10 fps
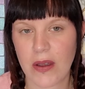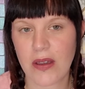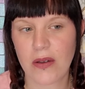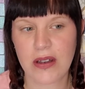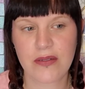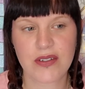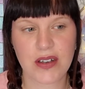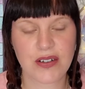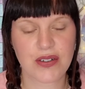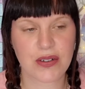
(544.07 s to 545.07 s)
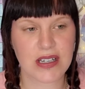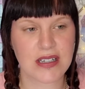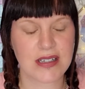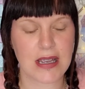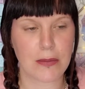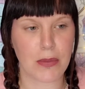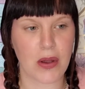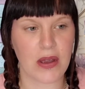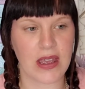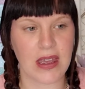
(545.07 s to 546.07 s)
I kind of touched on this in
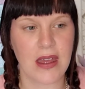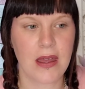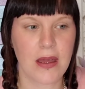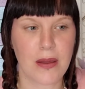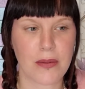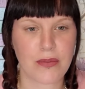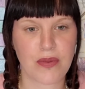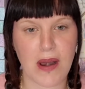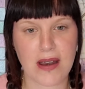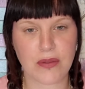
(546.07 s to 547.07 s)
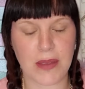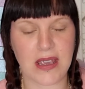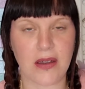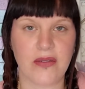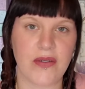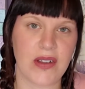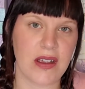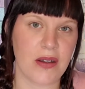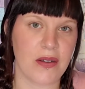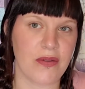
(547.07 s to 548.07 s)
my brand makeover
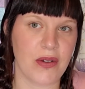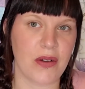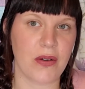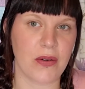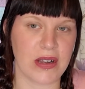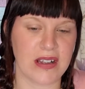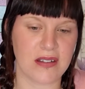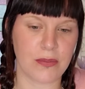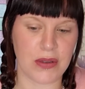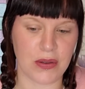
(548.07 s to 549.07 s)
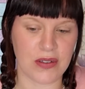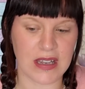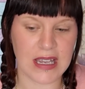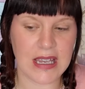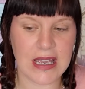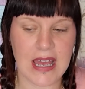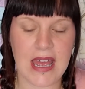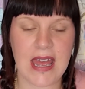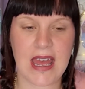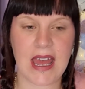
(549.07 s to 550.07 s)
video for Honest Beauty,
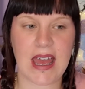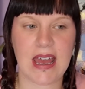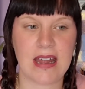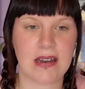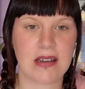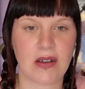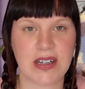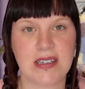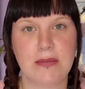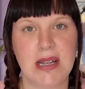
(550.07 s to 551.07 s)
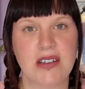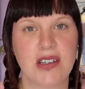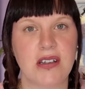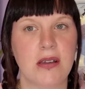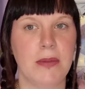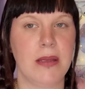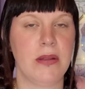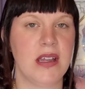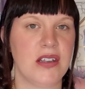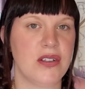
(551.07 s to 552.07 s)
and I did mention that
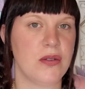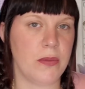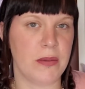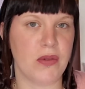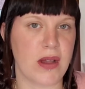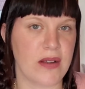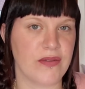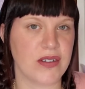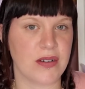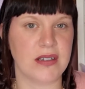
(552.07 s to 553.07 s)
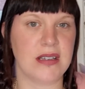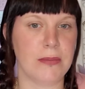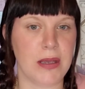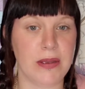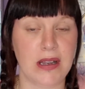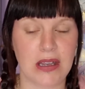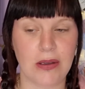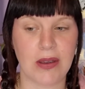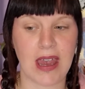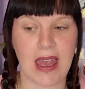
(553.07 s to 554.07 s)
maybe they should do a bit more advertising, maybe in the
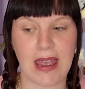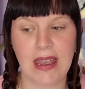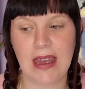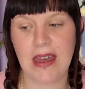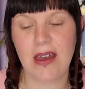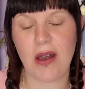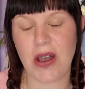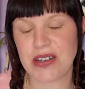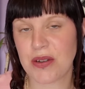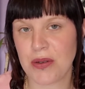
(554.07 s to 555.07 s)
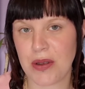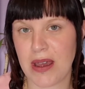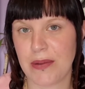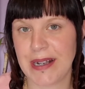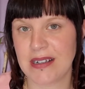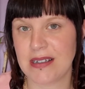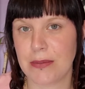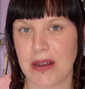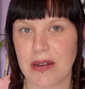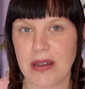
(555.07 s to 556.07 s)
UK. I don't know how it is in
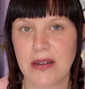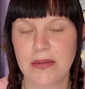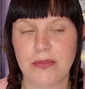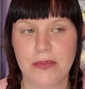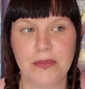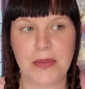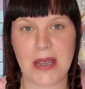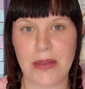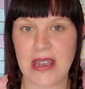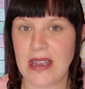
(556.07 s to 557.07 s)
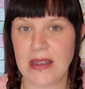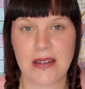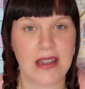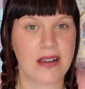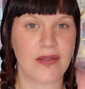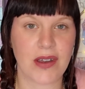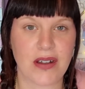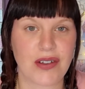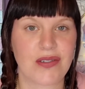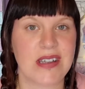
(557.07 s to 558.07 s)
America. Maybe in other
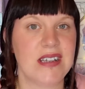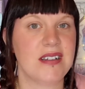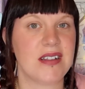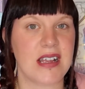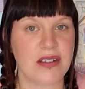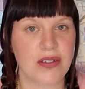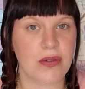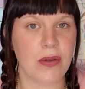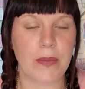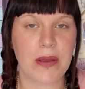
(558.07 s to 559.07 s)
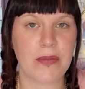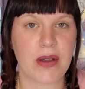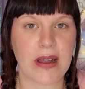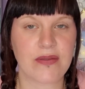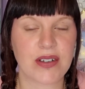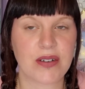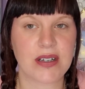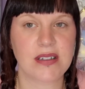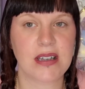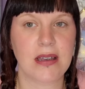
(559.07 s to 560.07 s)
countries they do a bit more
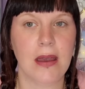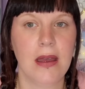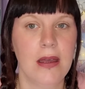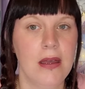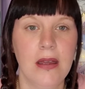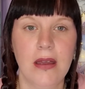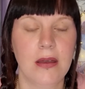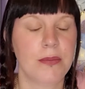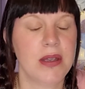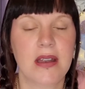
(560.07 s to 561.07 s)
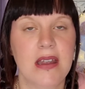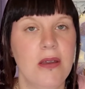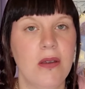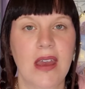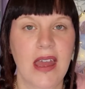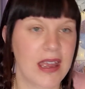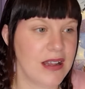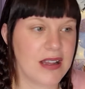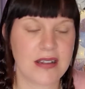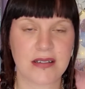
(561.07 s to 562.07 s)
advertising, but in the
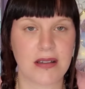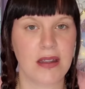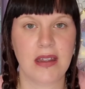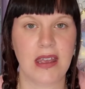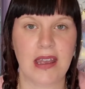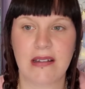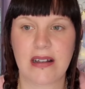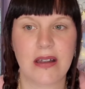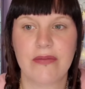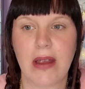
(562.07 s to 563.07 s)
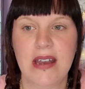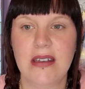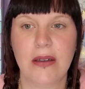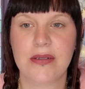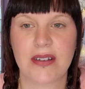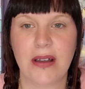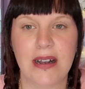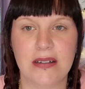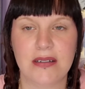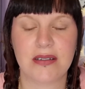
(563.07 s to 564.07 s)
UK there's nothing. It's like radio
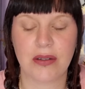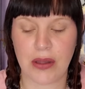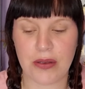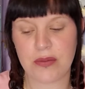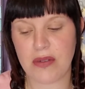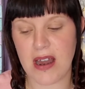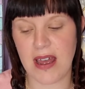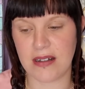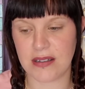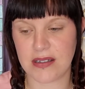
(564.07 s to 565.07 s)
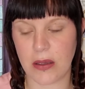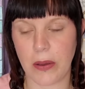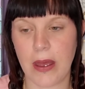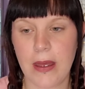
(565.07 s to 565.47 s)
silence on those brands. So